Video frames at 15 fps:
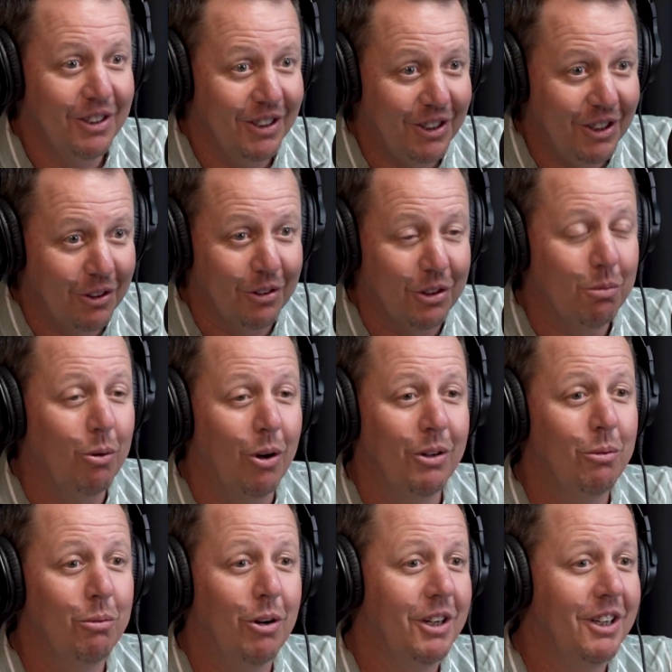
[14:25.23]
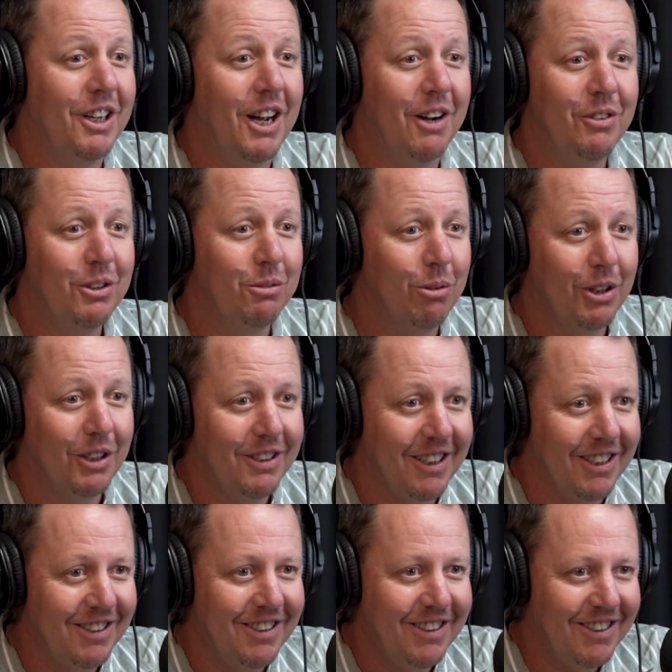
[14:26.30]
insurance, what it covers, what it
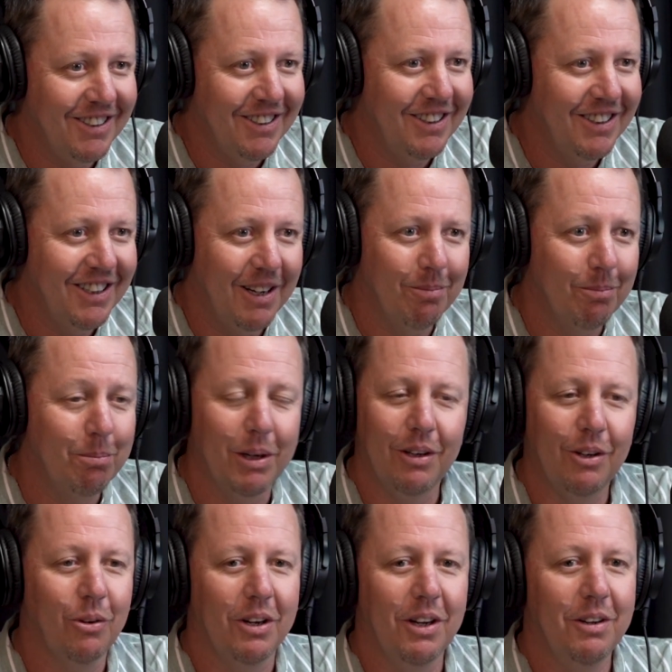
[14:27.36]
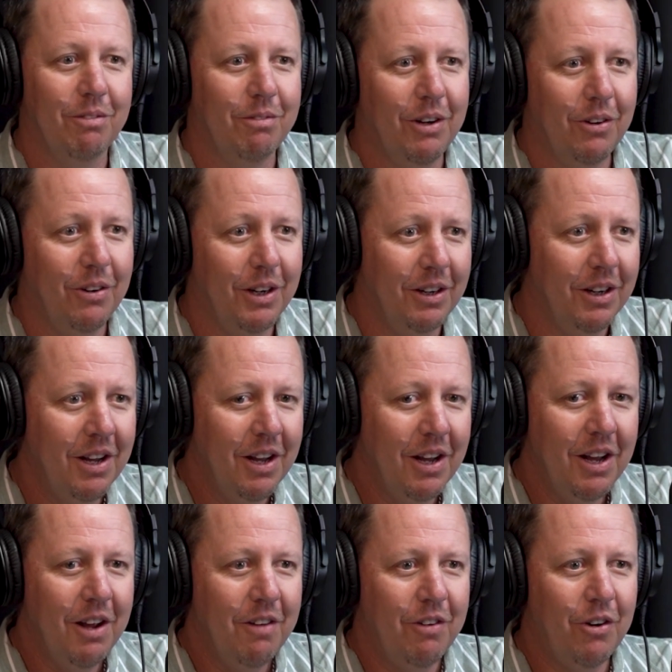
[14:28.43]
doesn't, and but look, very,
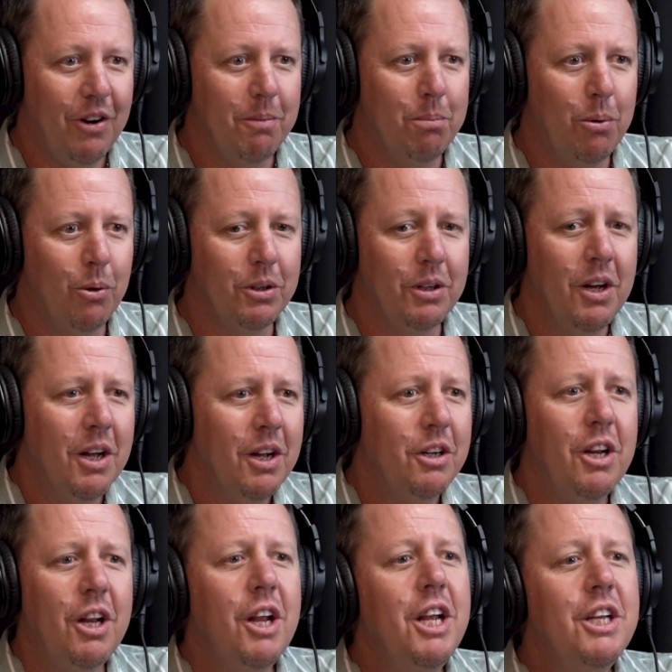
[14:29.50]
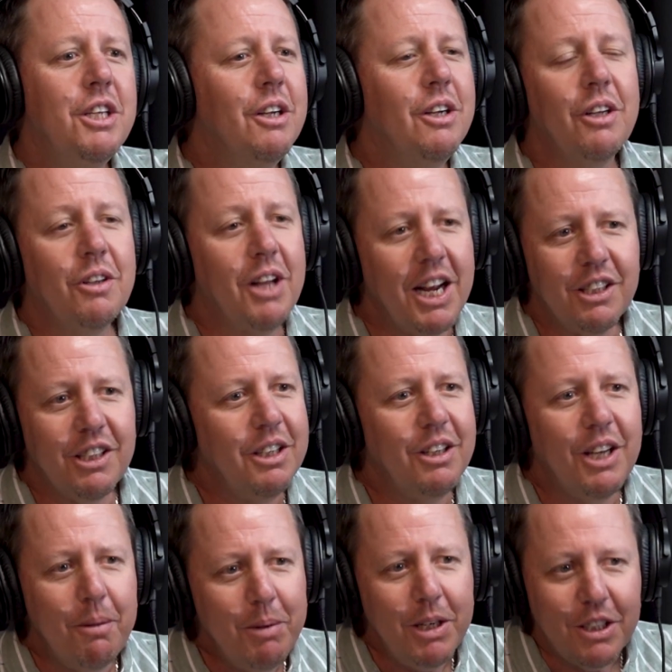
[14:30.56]
very important.
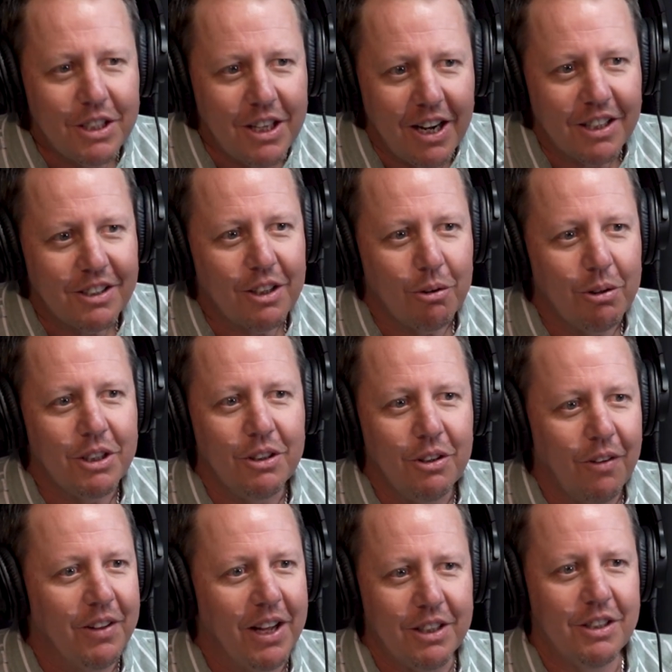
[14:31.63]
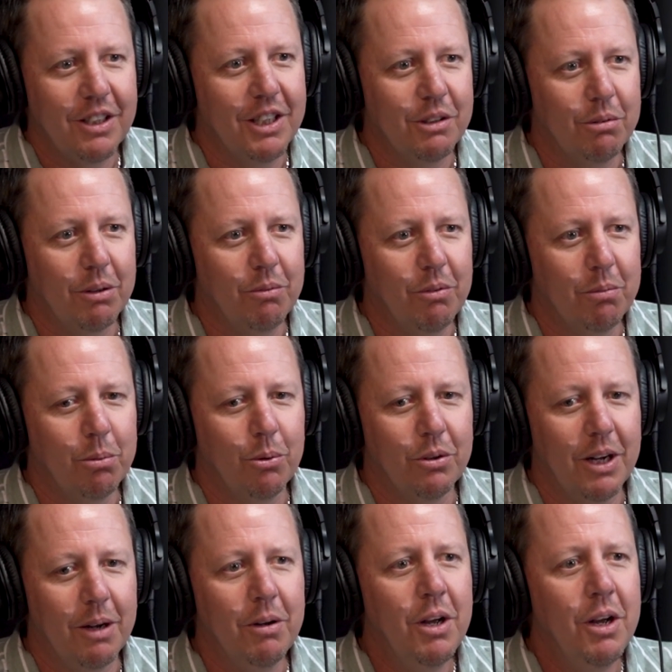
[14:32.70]
Let me just ask a question on that, seeing as we've brought it
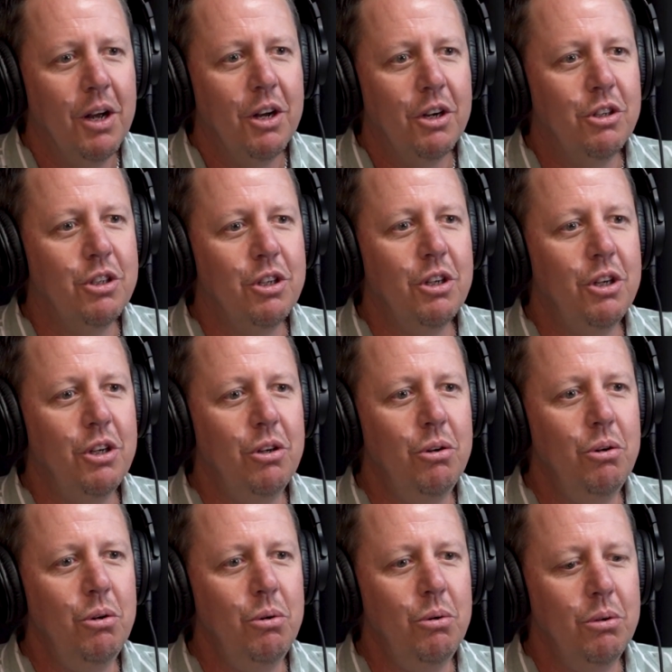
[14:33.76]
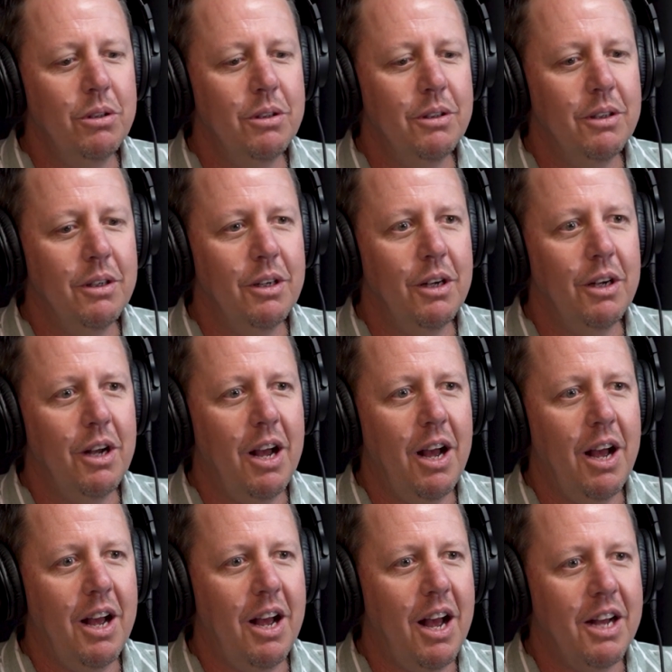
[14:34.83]
up. Do you,
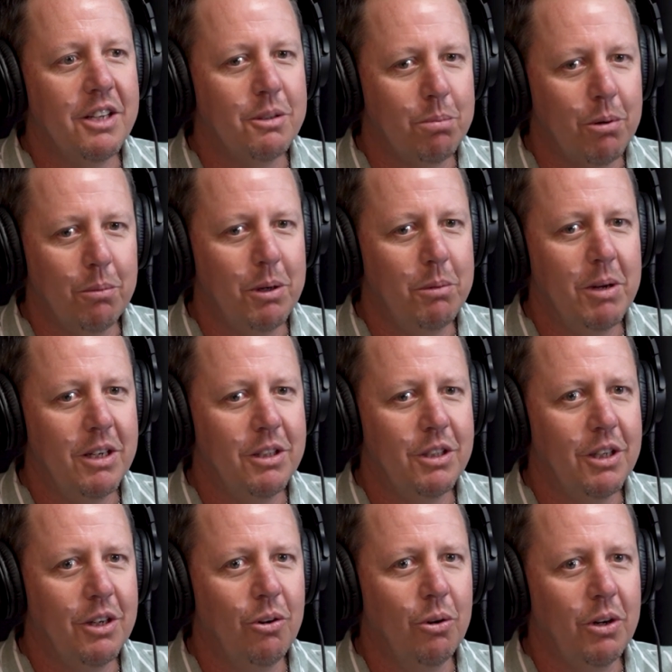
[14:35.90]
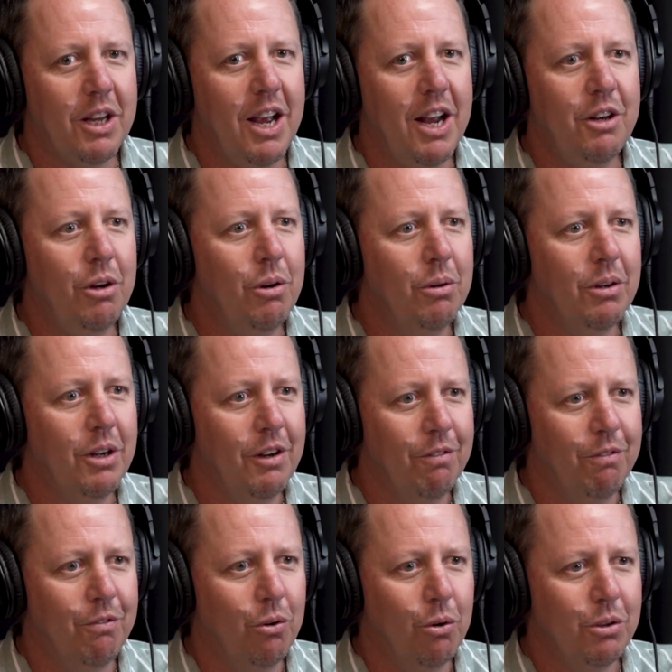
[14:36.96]
as a property manager, or can you
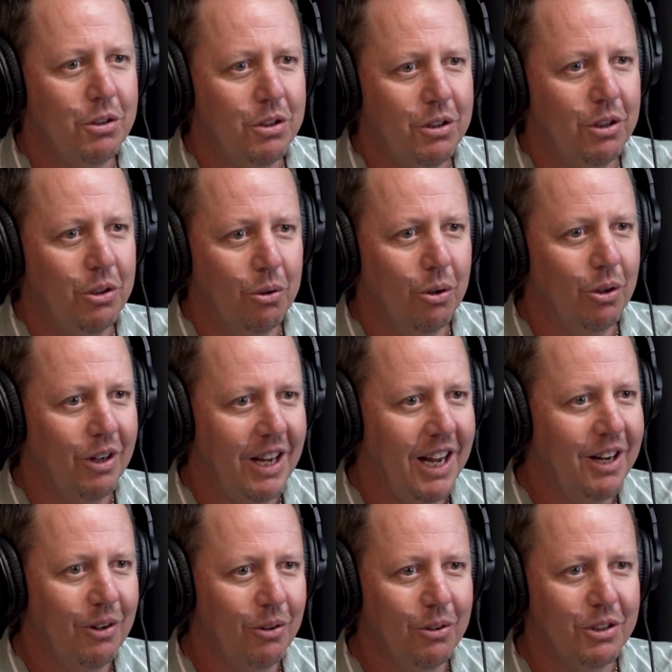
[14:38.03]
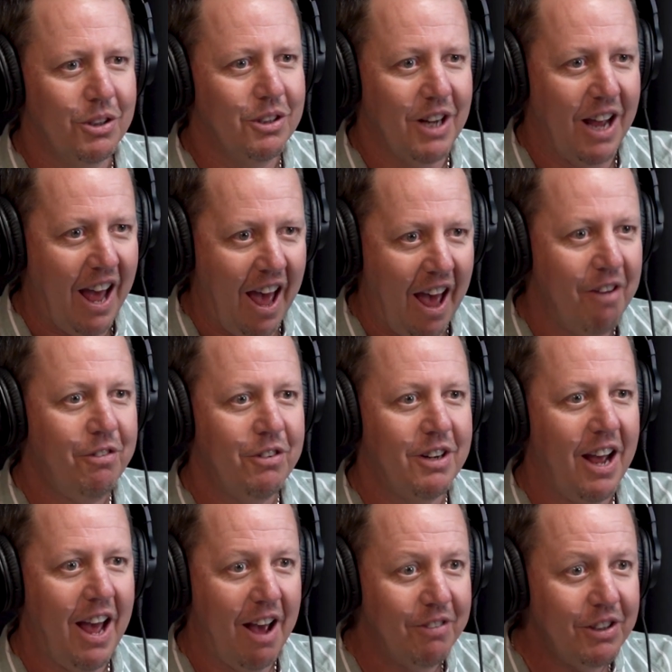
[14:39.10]
enforce your landlords to
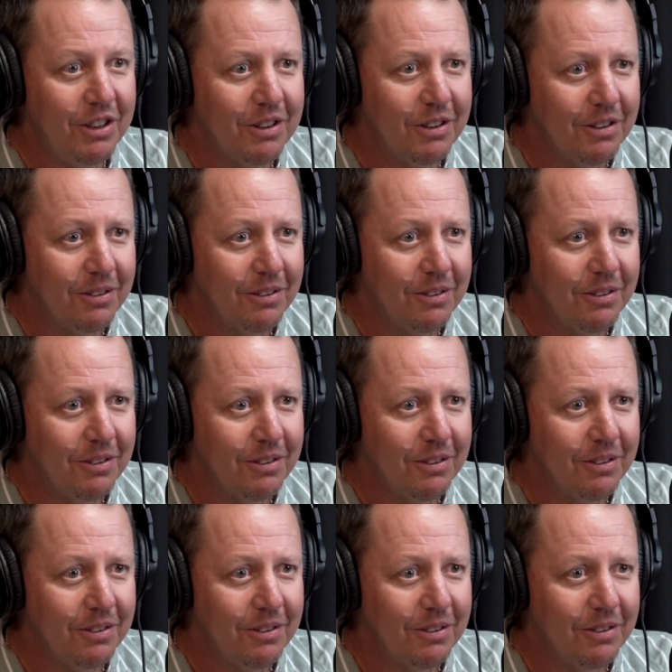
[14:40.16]
have it?